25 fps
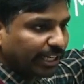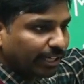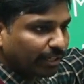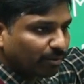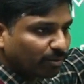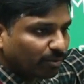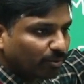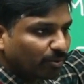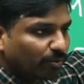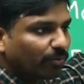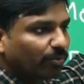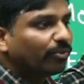
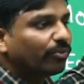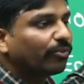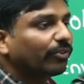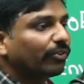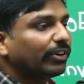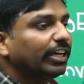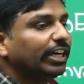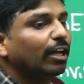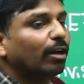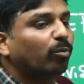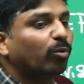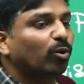to read
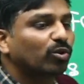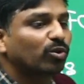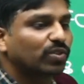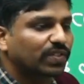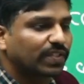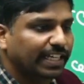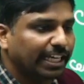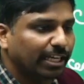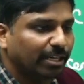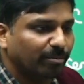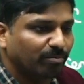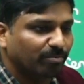about
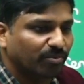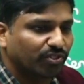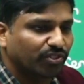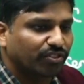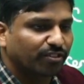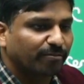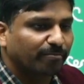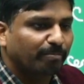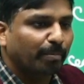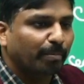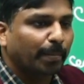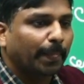schemes,
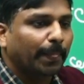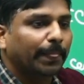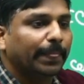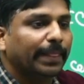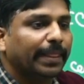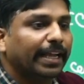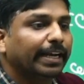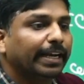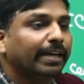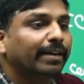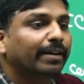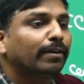
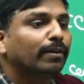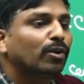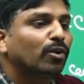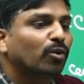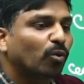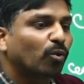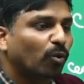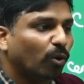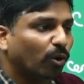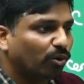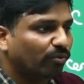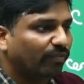then go
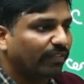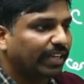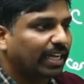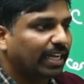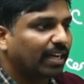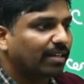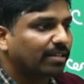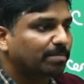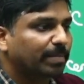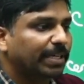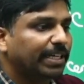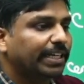to
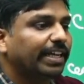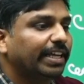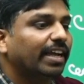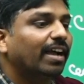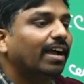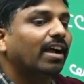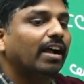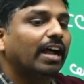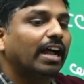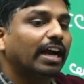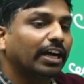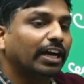Wikipedia
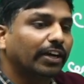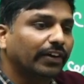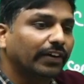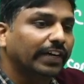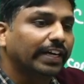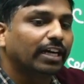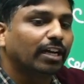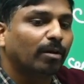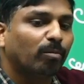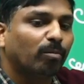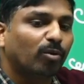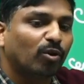and read
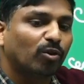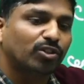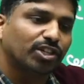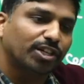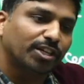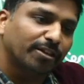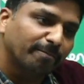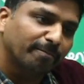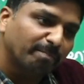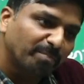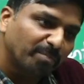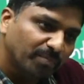about
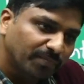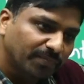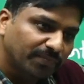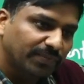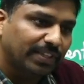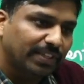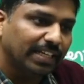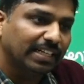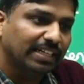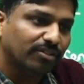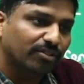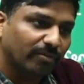
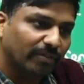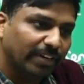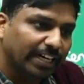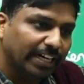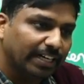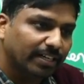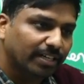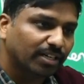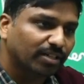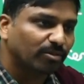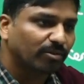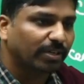things
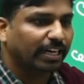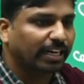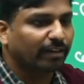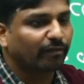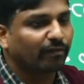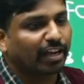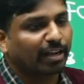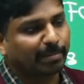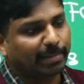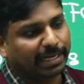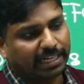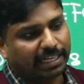related to
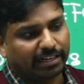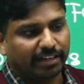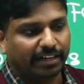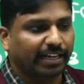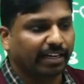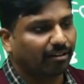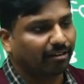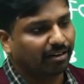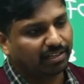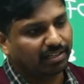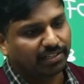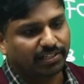environment and
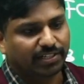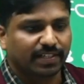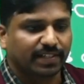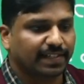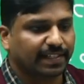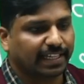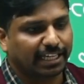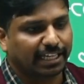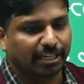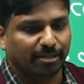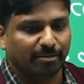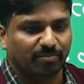ecology
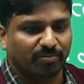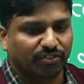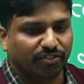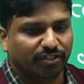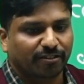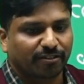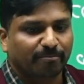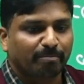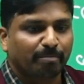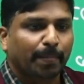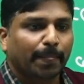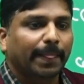schemes.
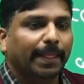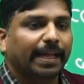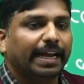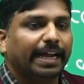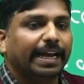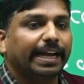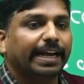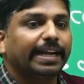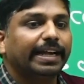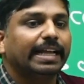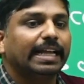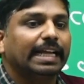
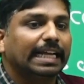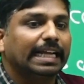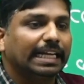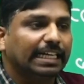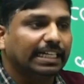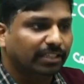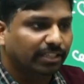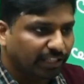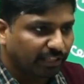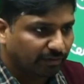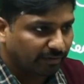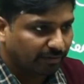And
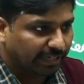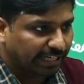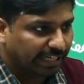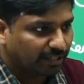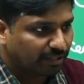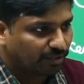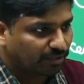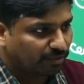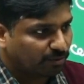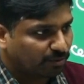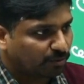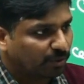anything related
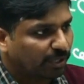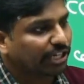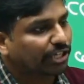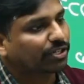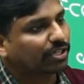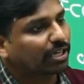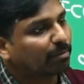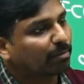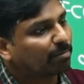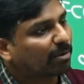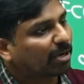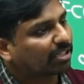to national
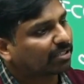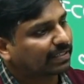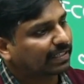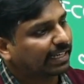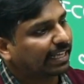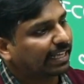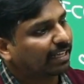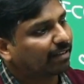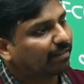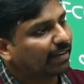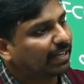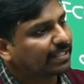parks
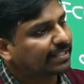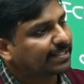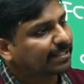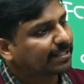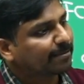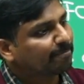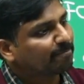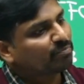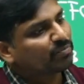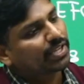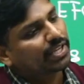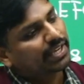likewise,
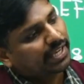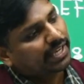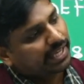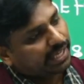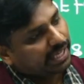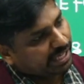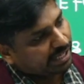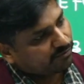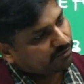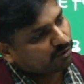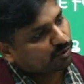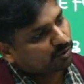
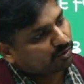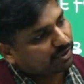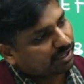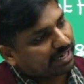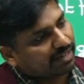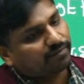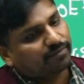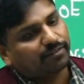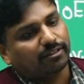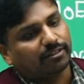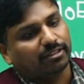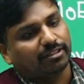if you
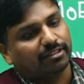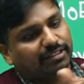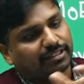refer